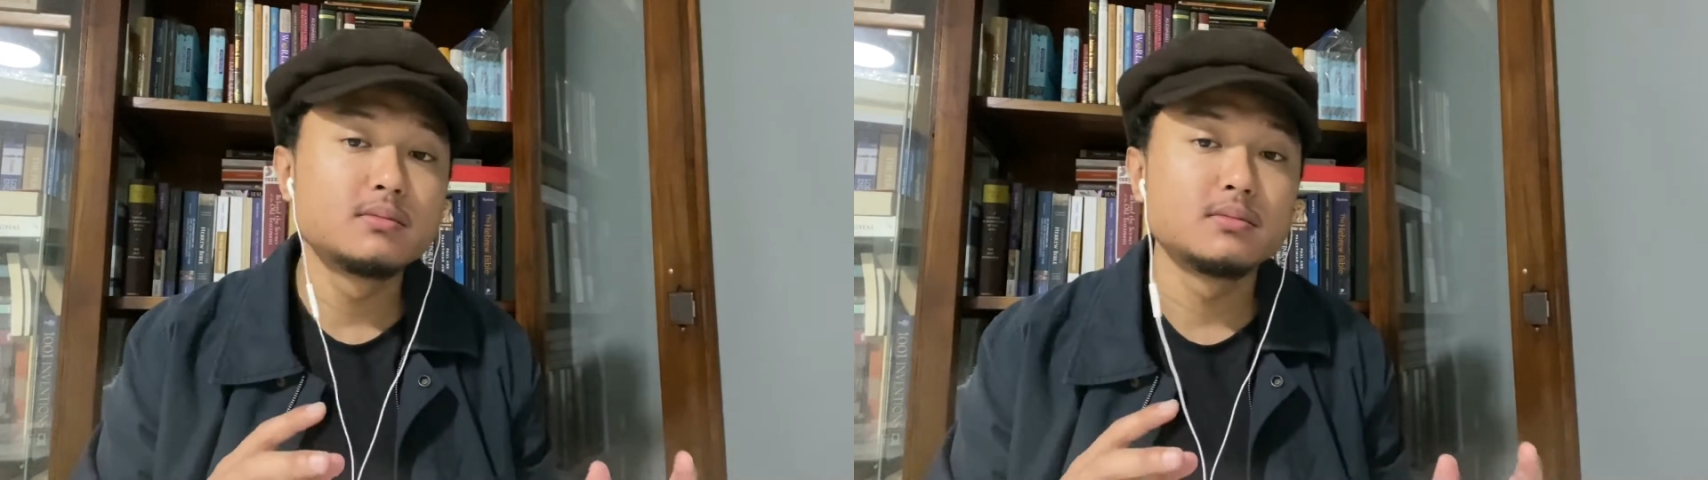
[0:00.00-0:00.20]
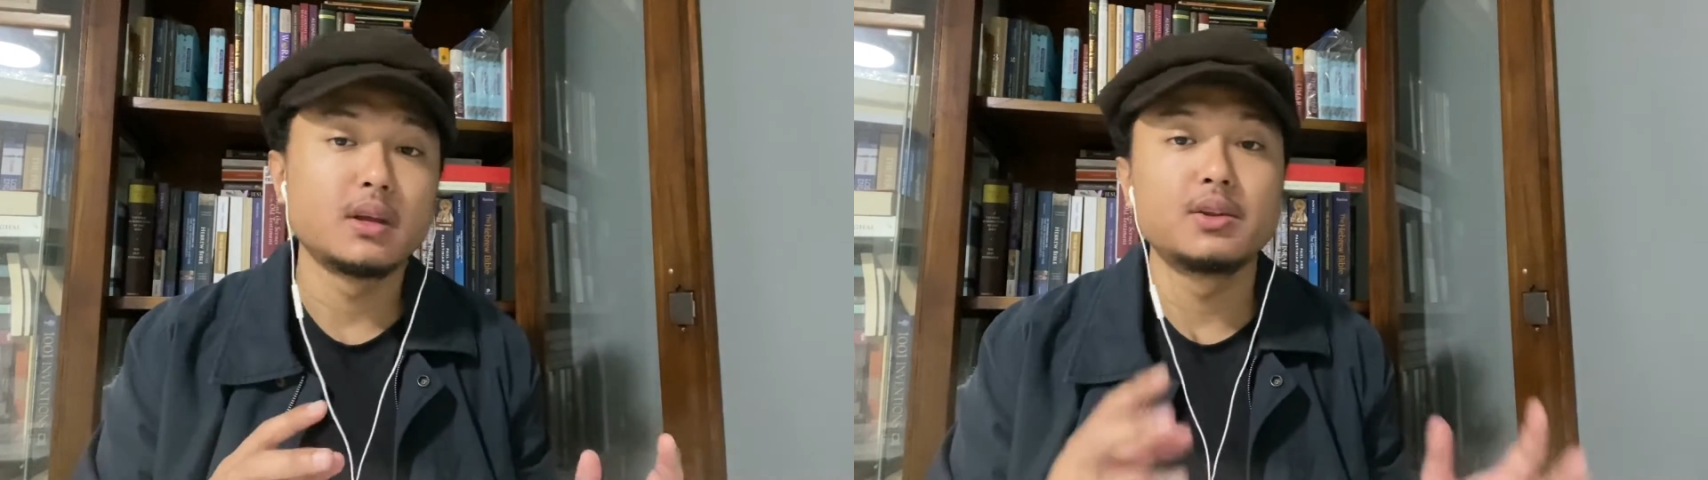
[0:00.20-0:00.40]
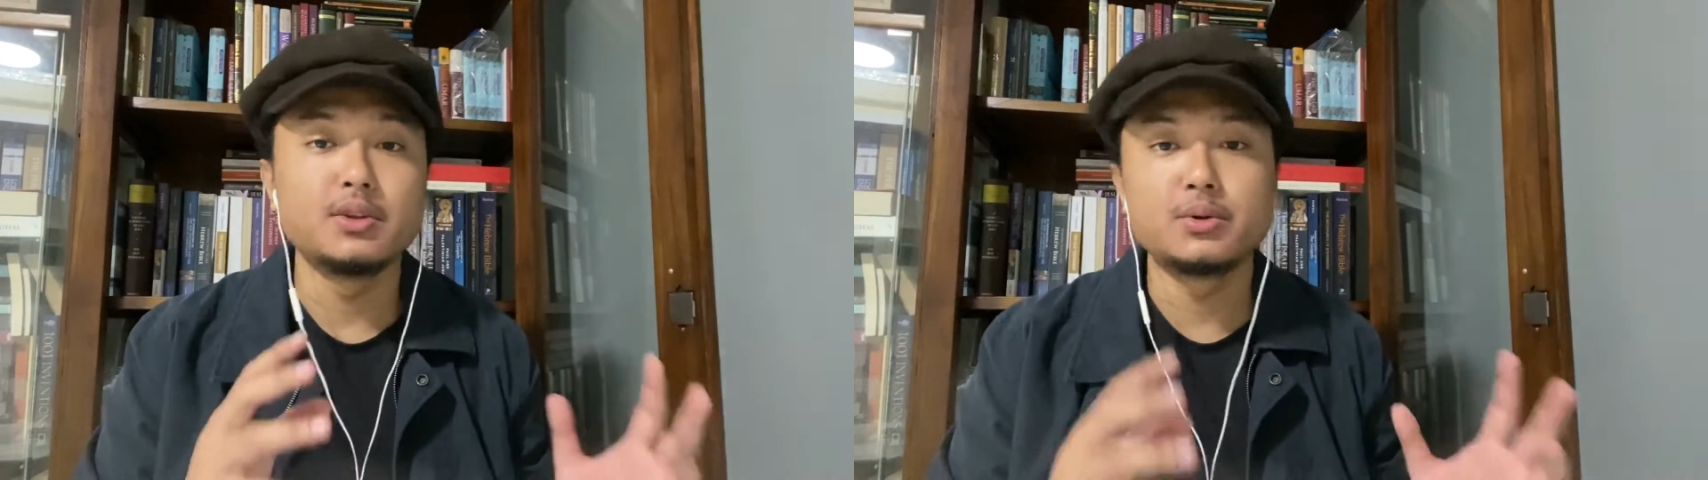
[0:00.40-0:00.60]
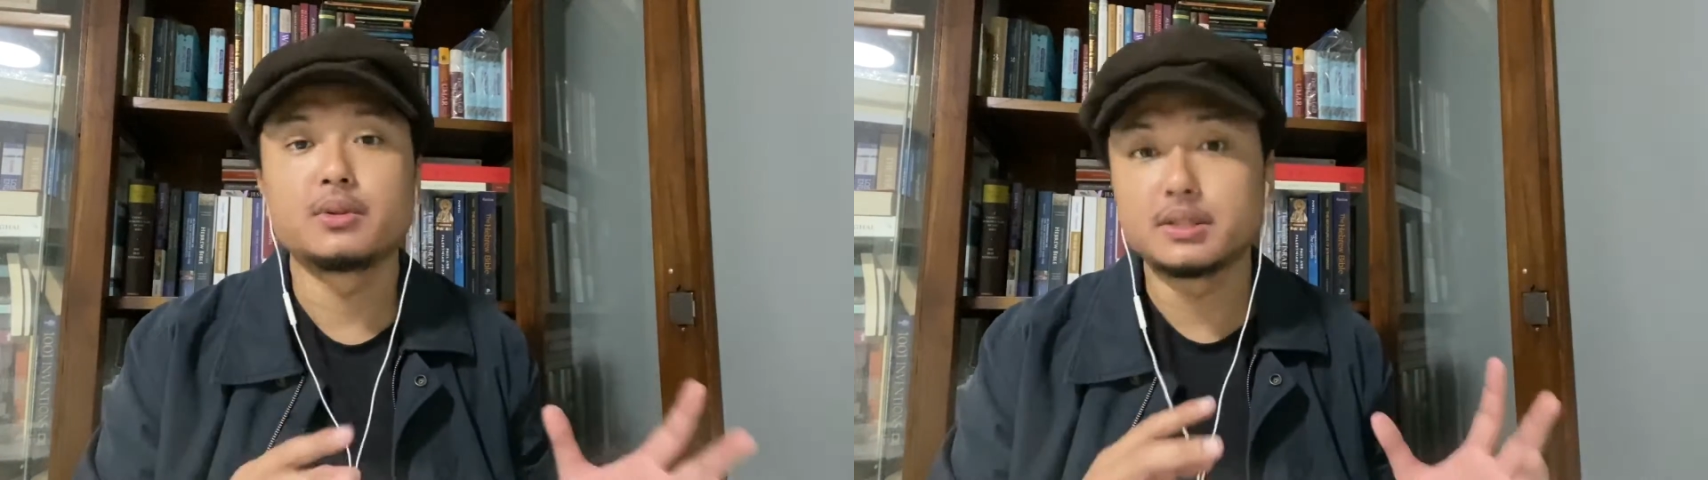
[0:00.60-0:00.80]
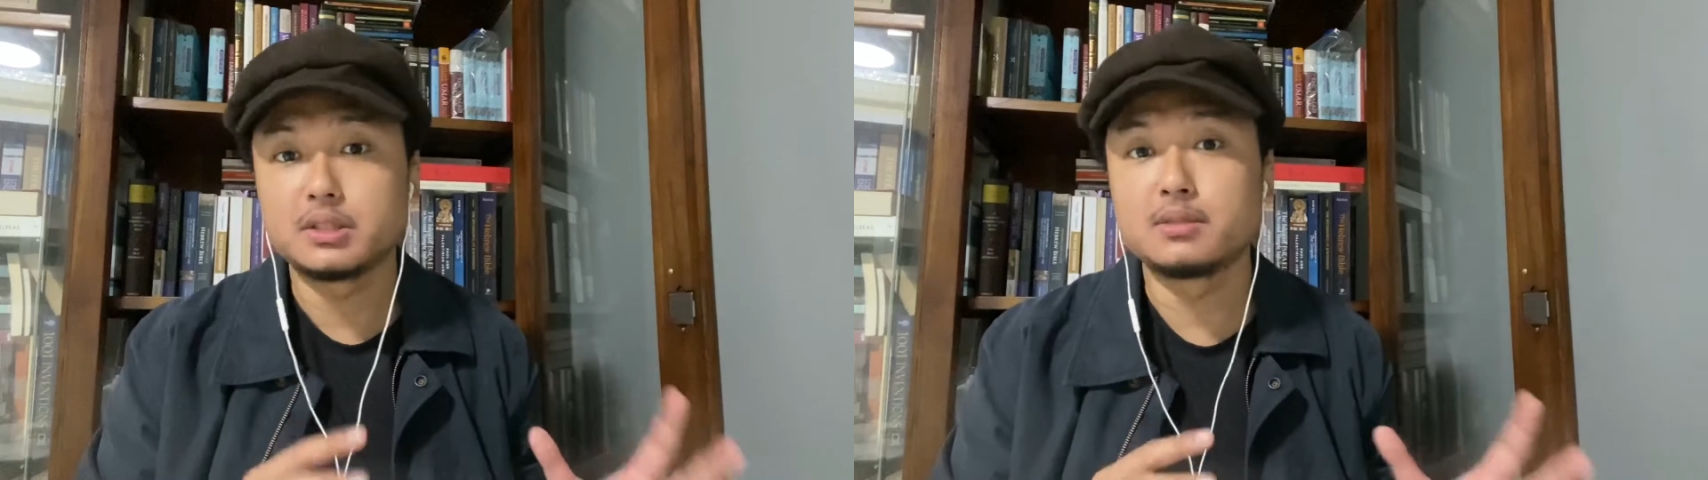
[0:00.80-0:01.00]
okay, the New
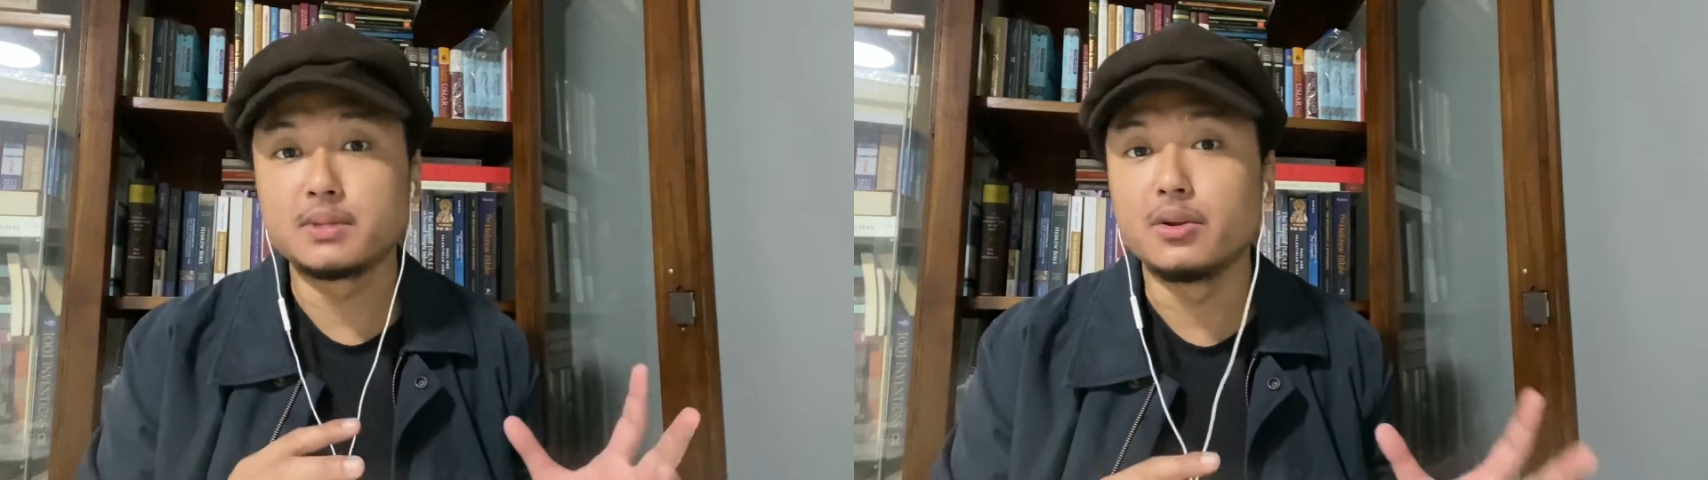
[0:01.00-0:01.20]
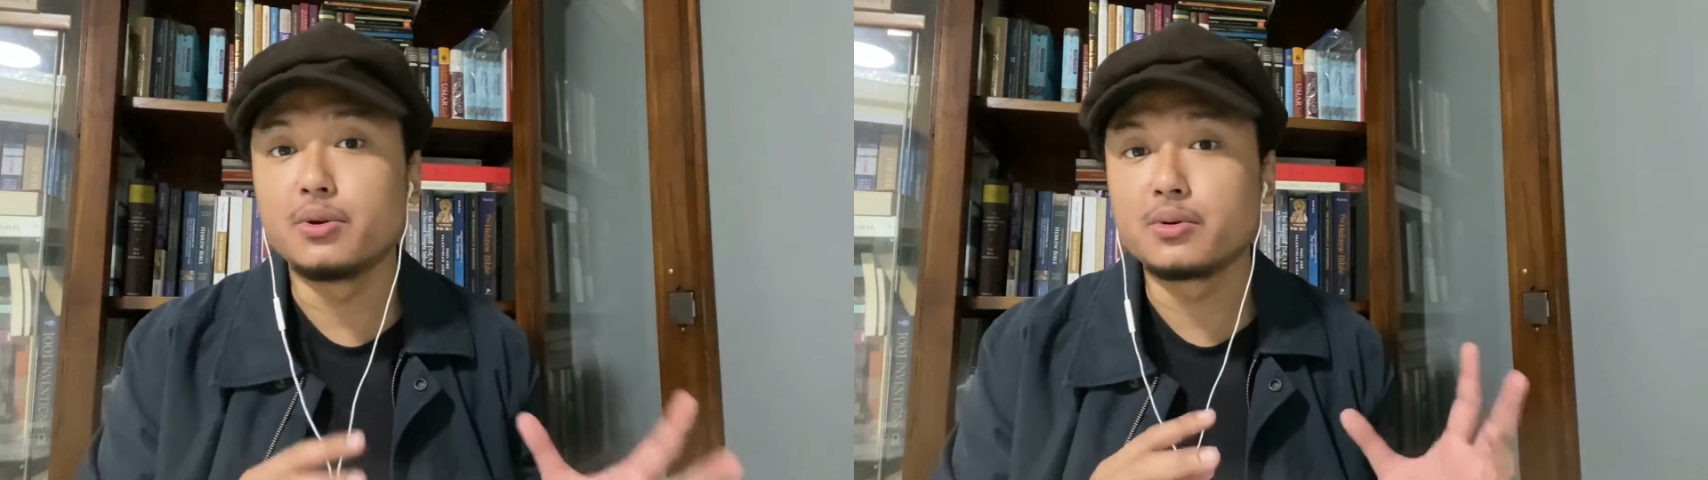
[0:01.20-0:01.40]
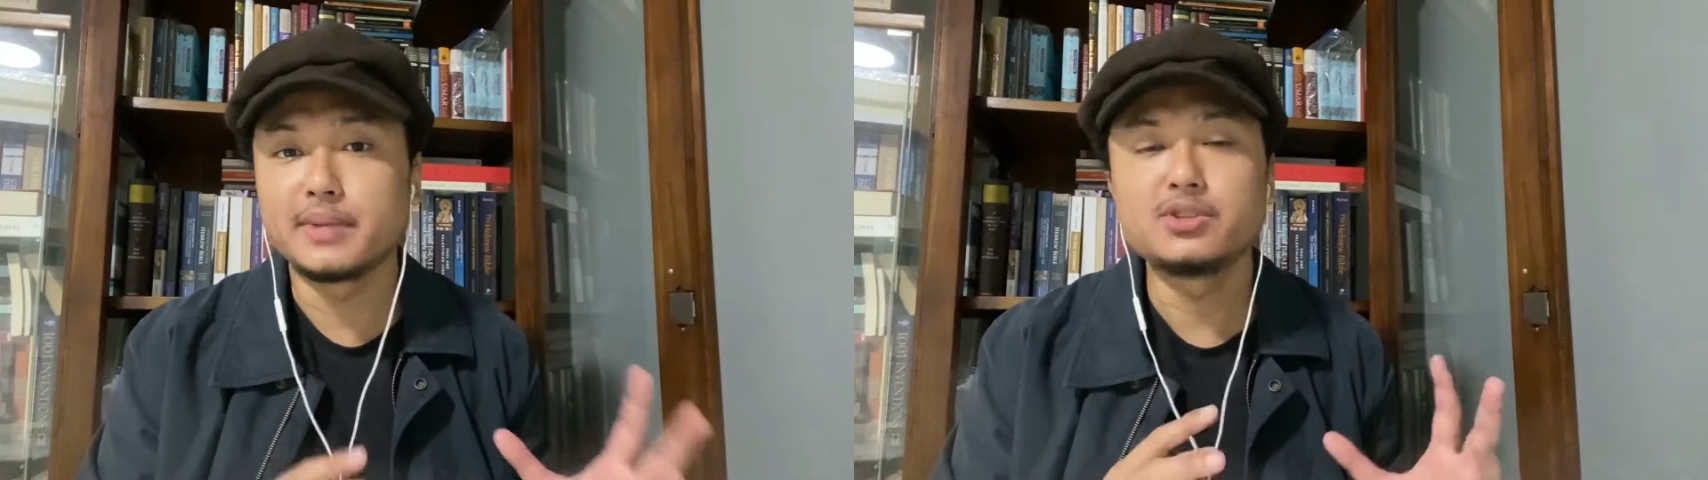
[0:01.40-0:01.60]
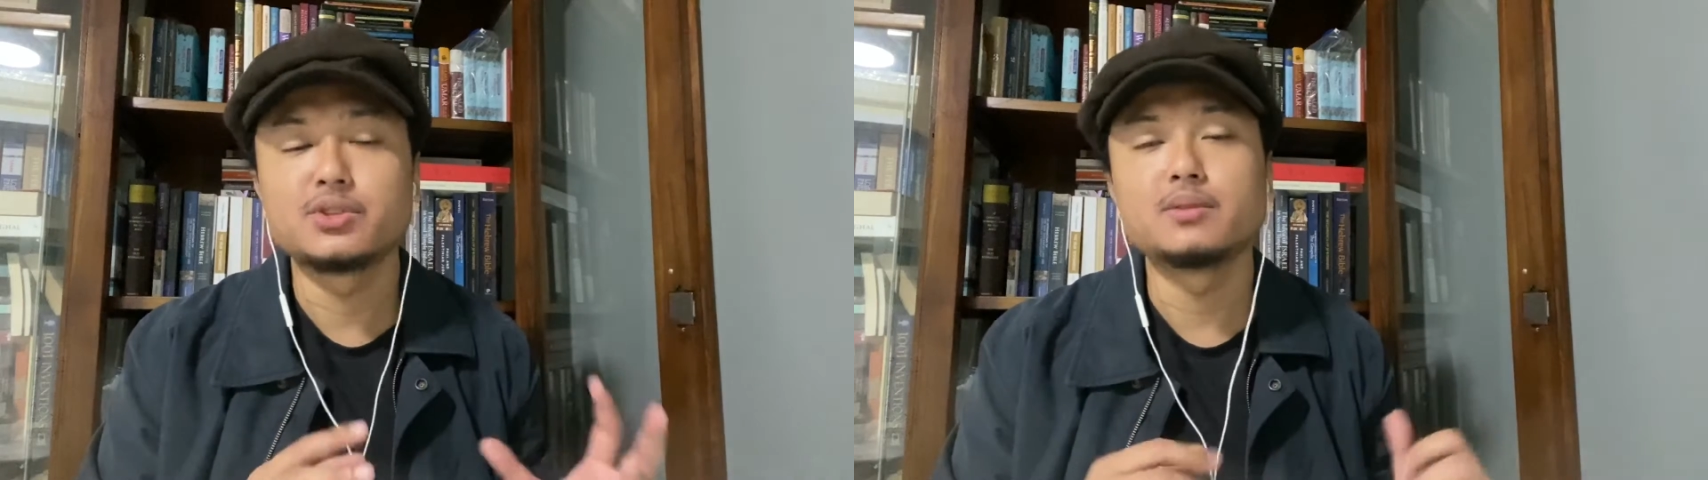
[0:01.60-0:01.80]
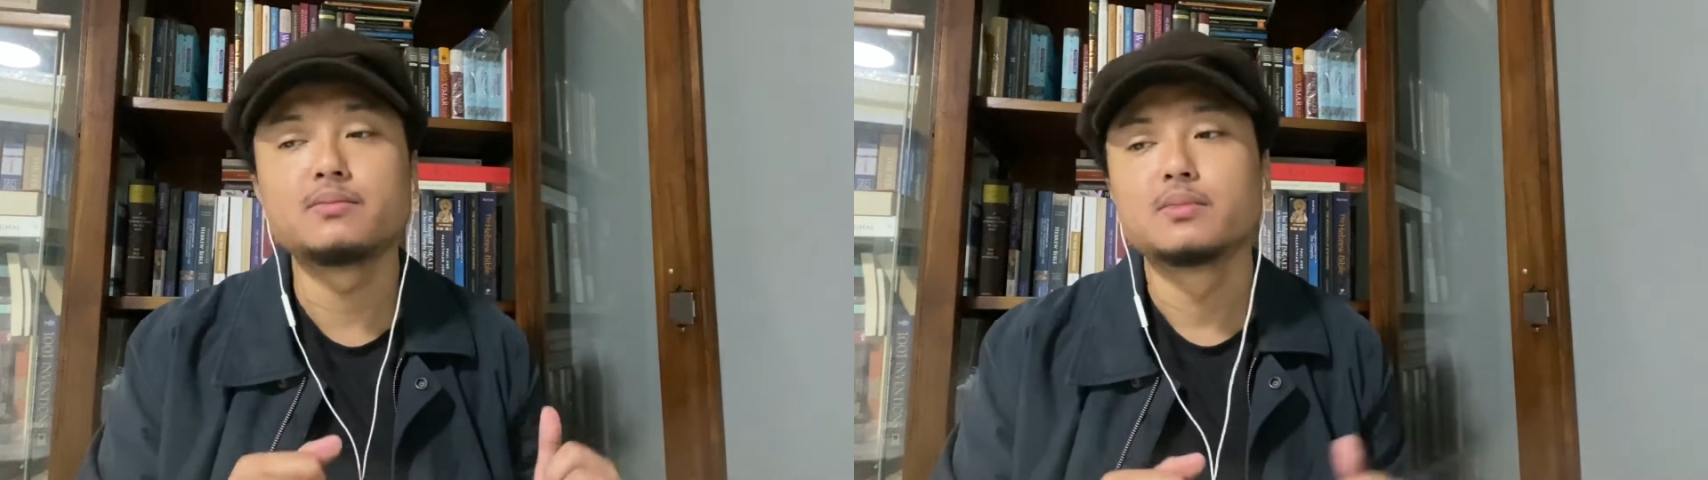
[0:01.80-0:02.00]
Testament Luke
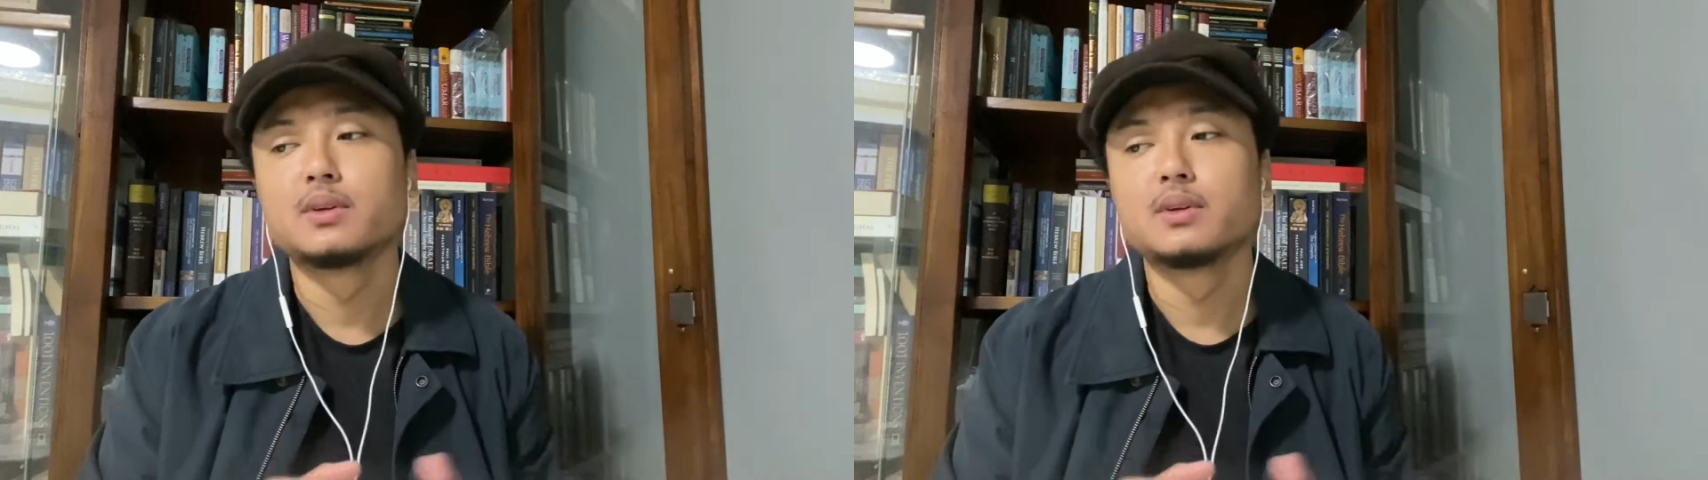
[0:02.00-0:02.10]
mentioned,